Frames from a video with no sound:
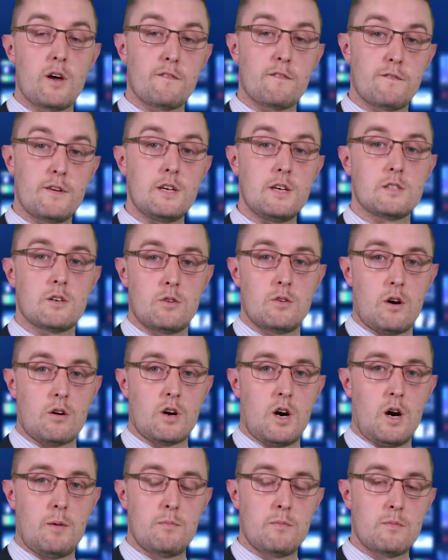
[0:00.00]
at
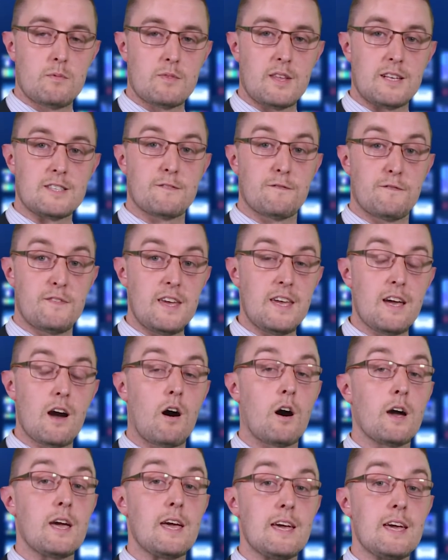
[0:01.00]
viezu.com. That's
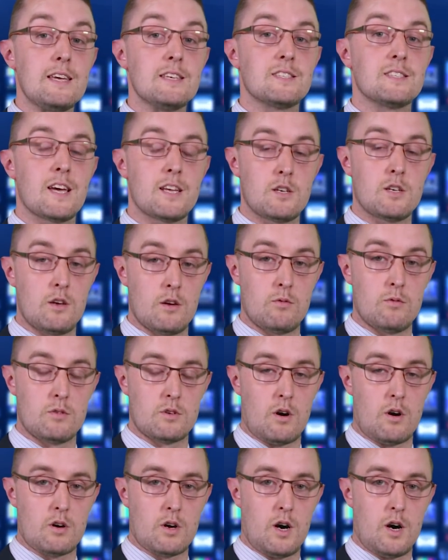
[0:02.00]

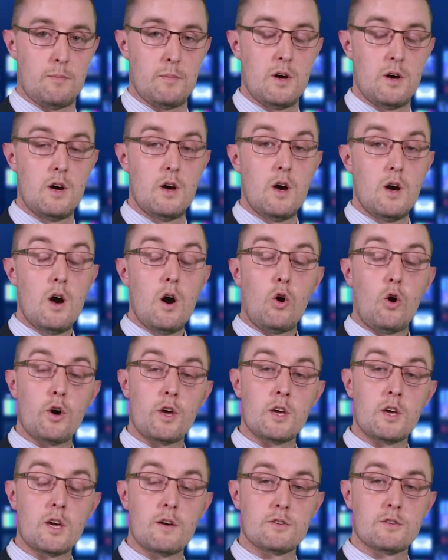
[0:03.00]
V-I-E-Z-U.com. Or you
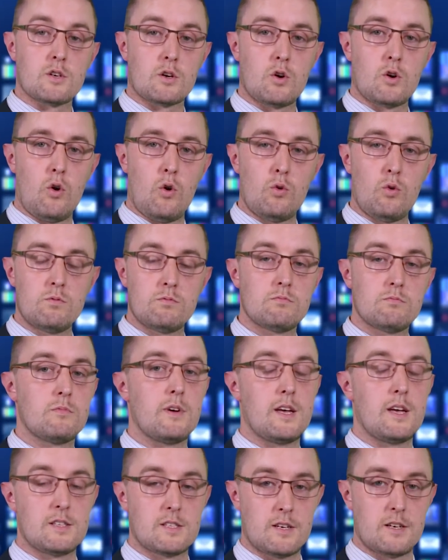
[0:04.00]
can give us a call.
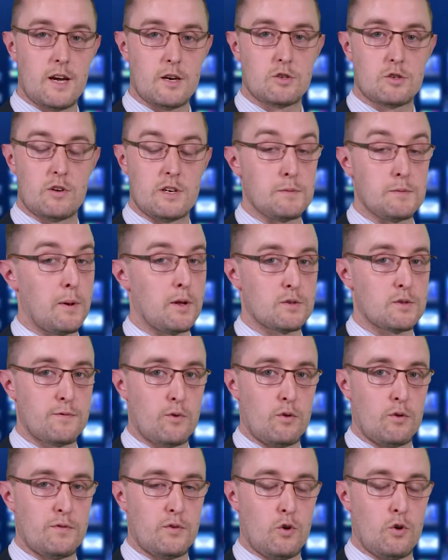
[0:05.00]
Internationally is plus
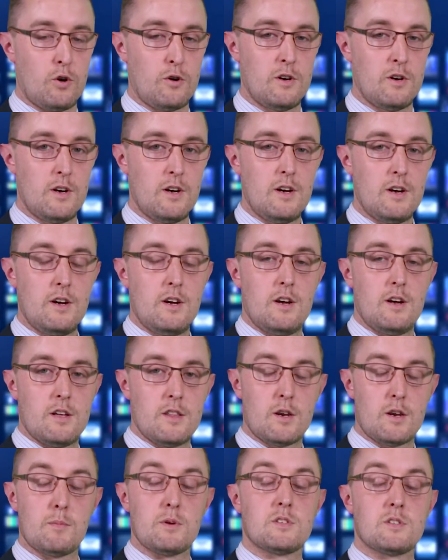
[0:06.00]
44,
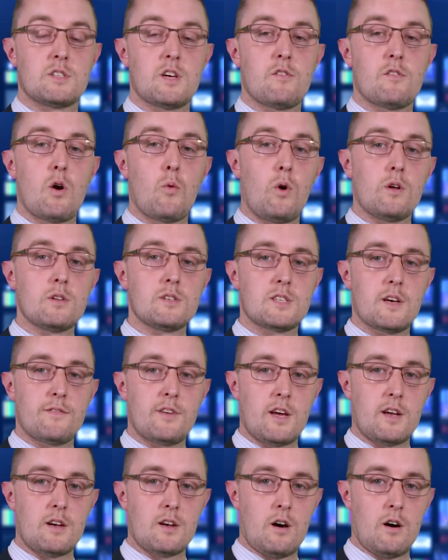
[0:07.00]
the number
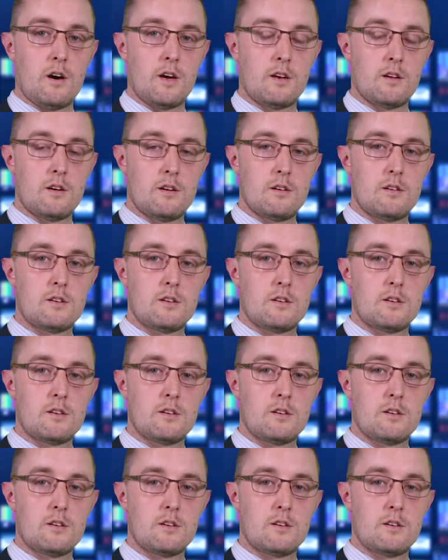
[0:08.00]
01789